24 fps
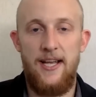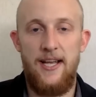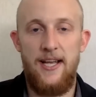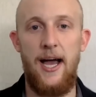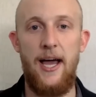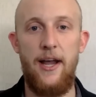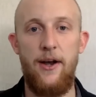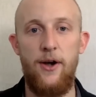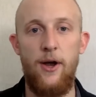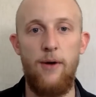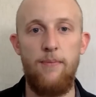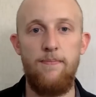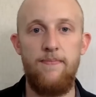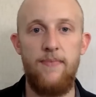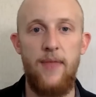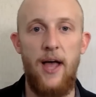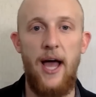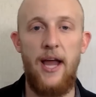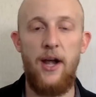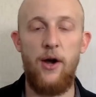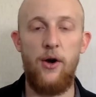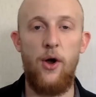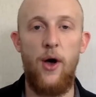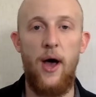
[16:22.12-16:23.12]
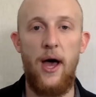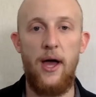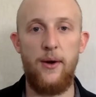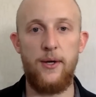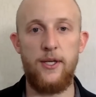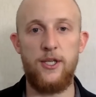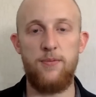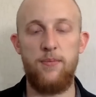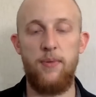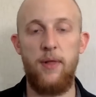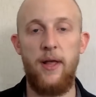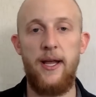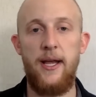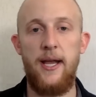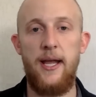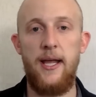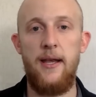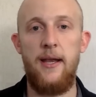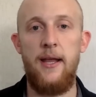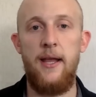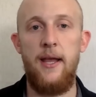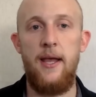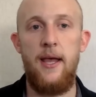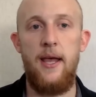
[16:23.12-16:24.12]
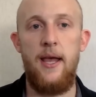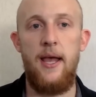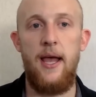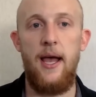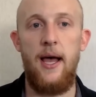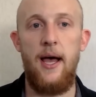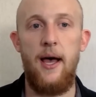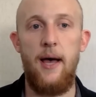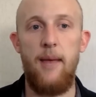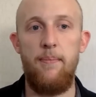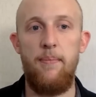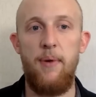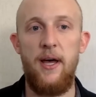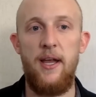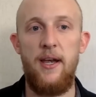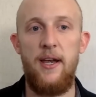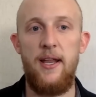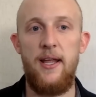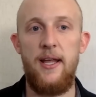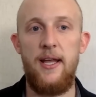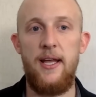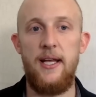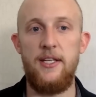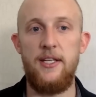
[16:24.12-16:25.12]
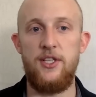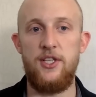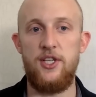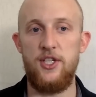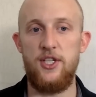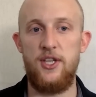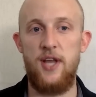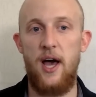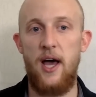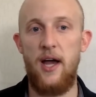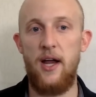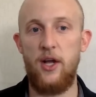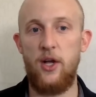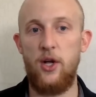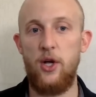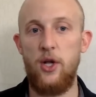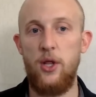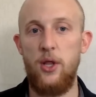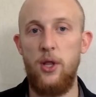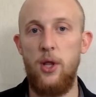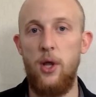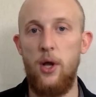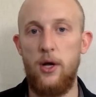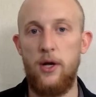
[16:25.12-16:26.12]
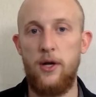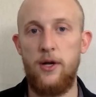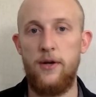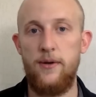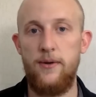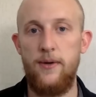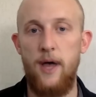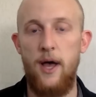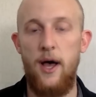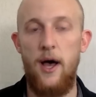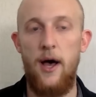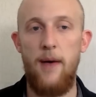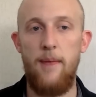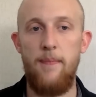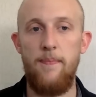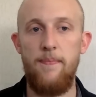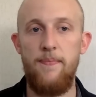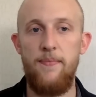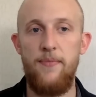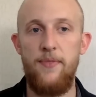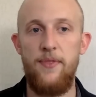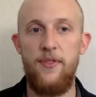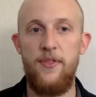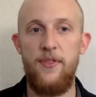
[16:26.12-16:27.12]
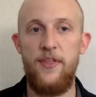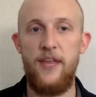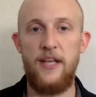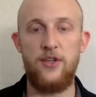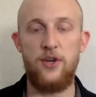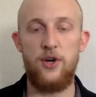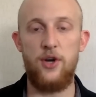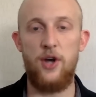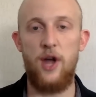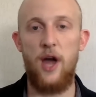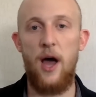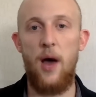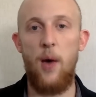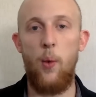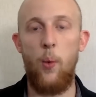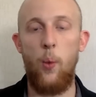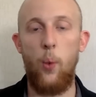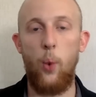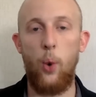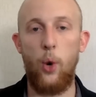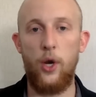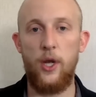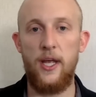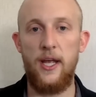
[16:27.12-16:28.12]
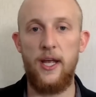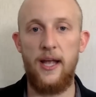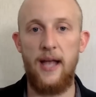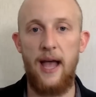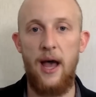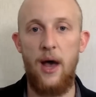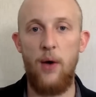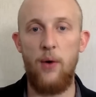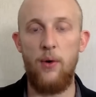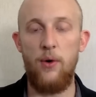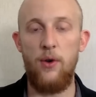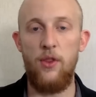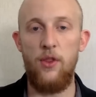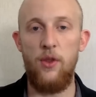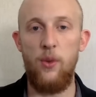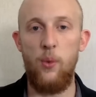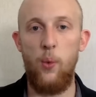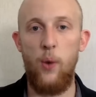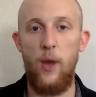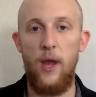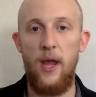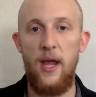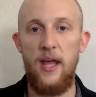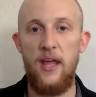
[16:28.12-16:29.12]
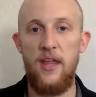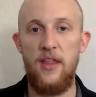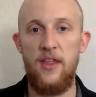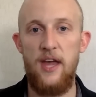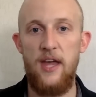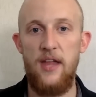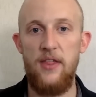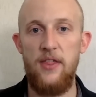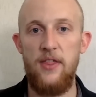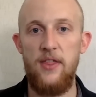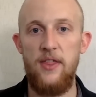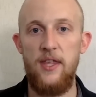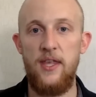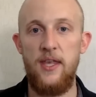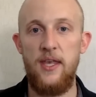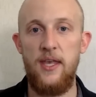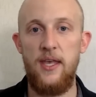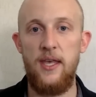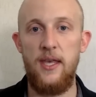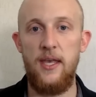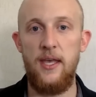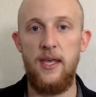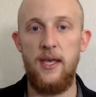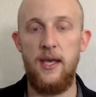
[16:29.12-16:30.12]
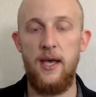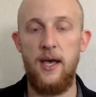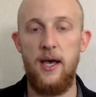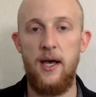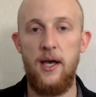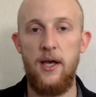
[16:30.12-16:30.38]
I don't know. I don't know how to explain it, but it's just not a good look. Things are not working out the way that the